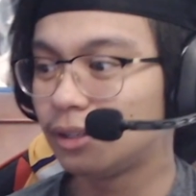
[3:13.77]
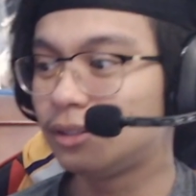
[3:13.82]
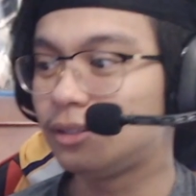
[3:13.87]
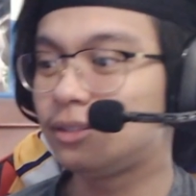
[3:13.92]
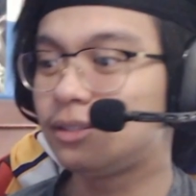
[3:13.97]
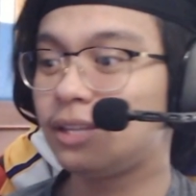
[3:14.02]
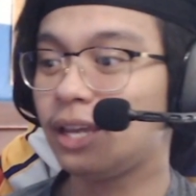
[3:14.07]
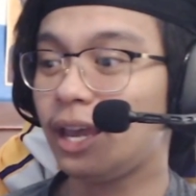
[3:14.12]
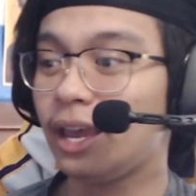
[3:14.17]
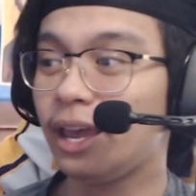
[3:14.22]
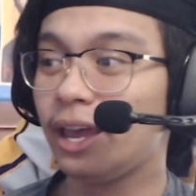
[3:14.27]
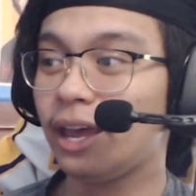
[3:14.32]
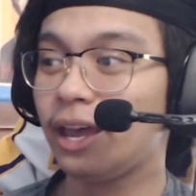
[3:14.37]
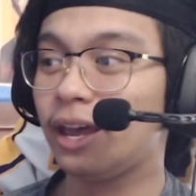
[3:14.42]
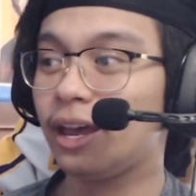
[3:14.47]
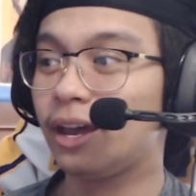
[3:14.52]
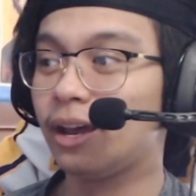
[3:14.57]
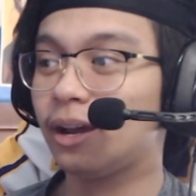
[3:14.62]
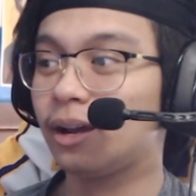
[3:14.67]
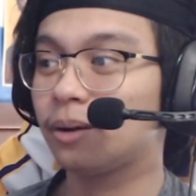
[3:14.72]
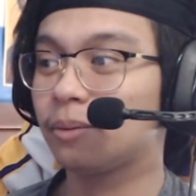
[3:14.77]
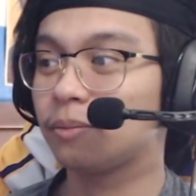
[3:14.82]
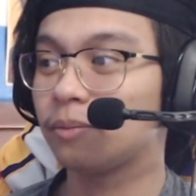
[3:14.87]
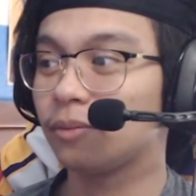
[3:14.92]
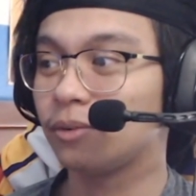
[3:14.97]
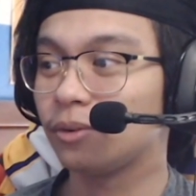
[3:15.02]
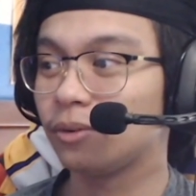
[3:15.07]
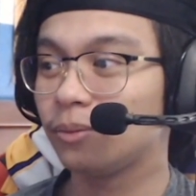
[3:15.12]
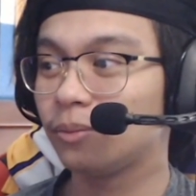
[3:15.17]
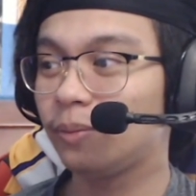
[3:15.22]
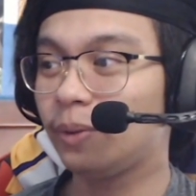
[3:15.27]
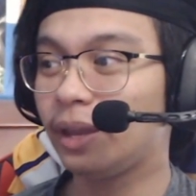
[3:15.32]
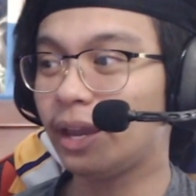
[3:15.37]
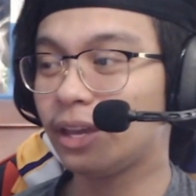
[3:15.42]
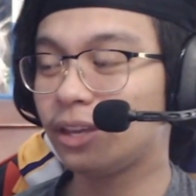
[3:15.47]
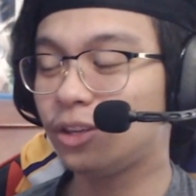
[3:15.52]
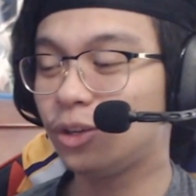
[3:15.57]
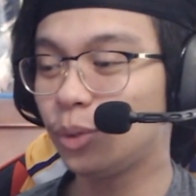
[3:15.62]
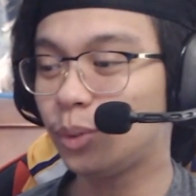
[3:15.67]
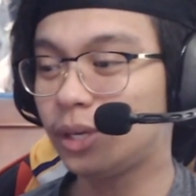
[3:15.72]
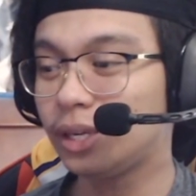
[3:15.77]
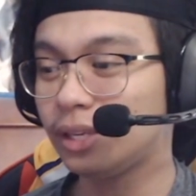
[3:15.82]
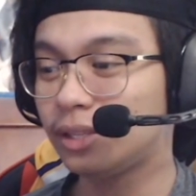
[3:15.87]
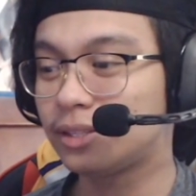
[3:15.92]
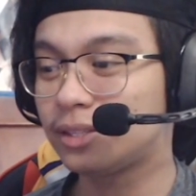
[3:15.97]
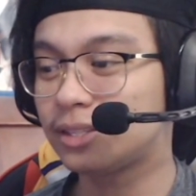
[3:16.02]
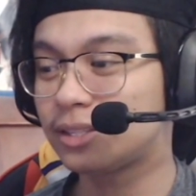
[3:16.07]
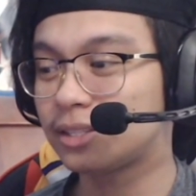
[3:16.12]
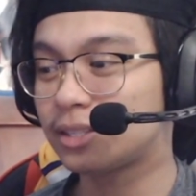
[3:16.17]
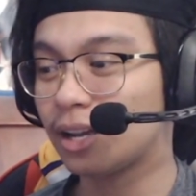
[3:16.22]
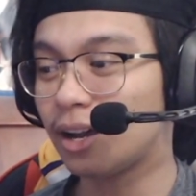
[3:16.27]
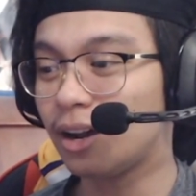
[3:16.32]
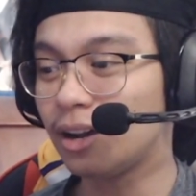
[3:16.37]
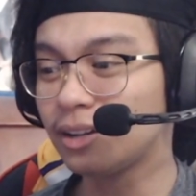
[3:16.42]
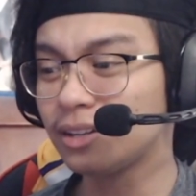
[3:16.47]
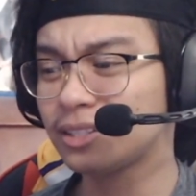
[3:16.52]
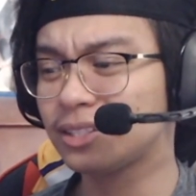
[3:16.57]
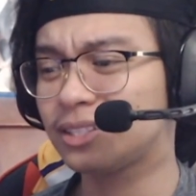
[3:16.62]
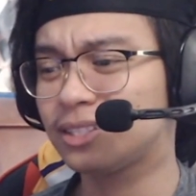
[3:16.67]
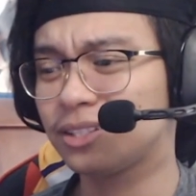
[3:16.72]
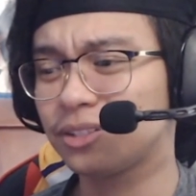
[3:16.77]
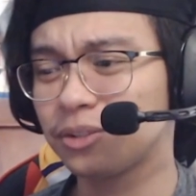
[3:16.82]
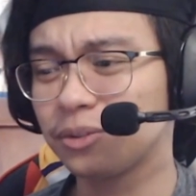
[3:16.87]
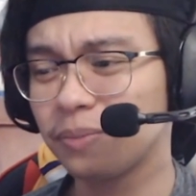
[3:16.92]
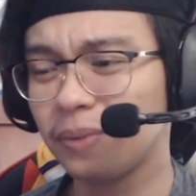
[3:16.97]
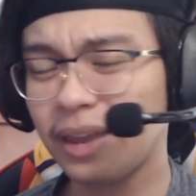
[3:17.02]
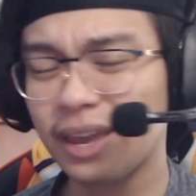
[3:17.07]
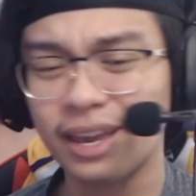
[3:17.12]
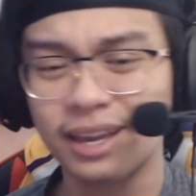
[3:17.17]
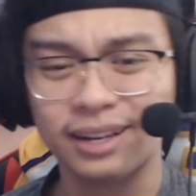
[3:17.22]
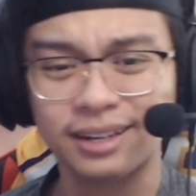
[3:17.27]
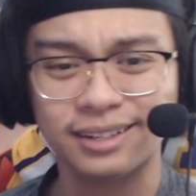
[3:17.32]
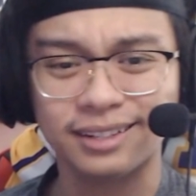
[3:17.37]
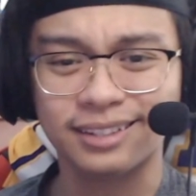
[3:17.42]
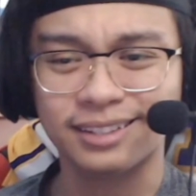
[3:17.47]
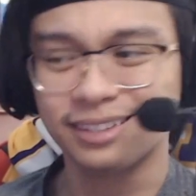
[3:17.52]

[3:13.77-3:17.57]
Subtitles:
Damn. We got Yuki to talk still, man.